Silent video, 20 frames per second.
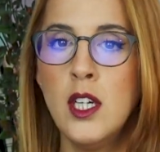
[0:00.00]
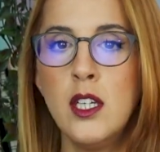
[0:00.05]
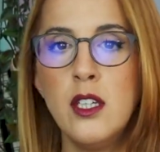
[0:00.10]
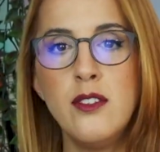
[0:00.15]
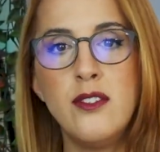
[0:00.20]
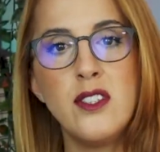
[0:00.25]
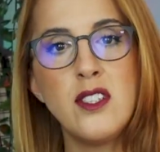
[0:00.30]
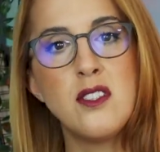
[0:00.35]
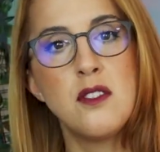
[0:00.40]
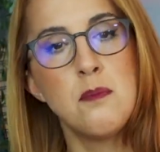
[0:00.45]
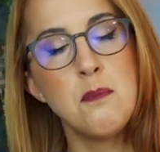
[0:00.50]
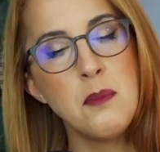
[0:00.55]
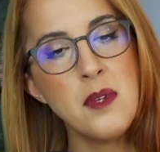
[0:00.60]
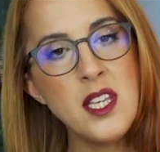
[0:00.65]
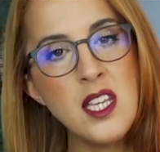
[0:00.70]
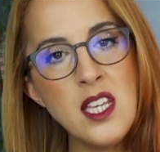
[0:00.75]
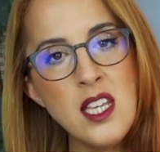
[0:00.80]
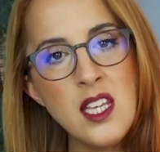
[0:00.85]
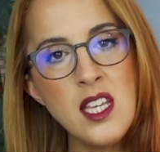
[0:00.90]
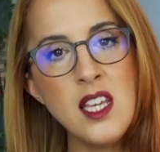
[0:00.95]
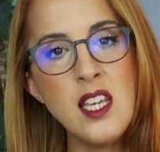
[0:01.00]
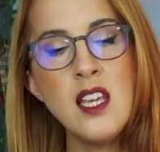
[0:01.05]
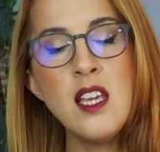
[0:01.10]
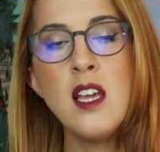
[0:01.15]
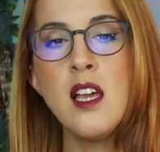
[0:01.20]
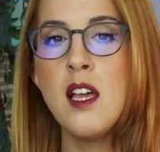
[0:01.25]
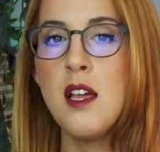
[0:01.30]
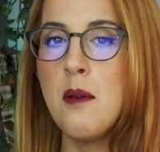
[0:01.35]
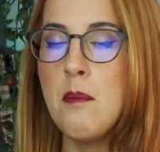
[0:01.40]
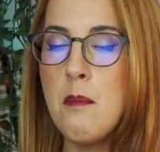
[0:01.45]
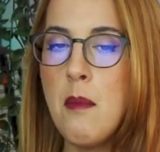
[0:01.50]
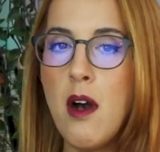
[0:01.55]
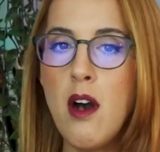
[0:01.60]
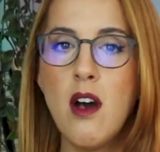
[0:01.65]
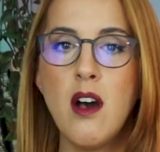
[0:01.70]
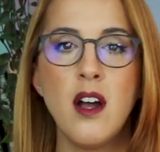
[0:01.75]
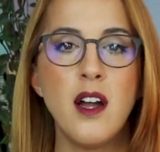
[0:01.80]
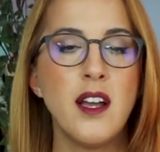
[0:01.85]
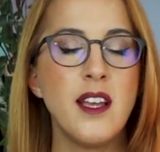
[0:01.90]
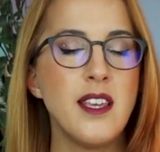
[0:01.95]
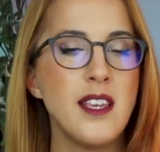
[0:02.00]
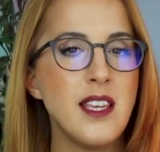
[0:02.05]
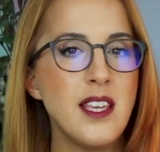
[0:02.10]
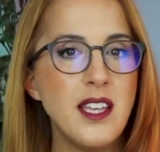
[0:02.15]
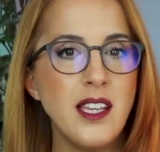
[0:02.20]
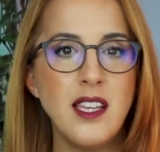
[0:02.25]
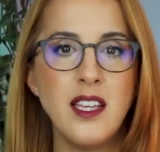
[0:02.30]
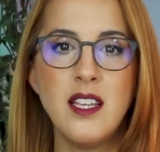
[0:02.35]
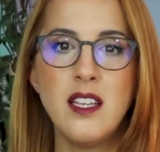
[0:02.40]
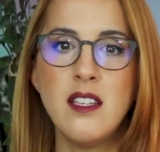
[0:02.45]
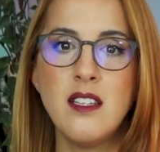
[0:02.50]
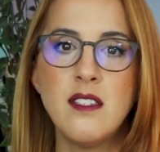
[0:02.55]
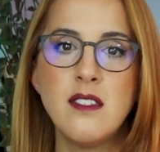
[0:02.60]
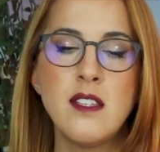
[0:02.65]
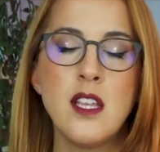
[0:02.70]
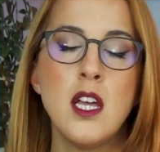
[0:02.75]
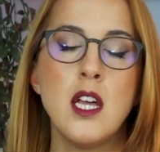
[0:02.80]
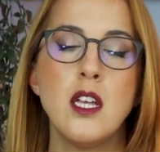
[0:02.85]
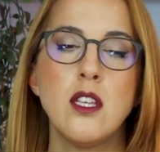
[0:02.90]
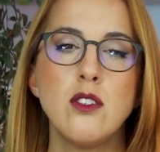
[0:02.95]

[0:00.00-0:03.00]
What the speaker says: if it's me, my, his.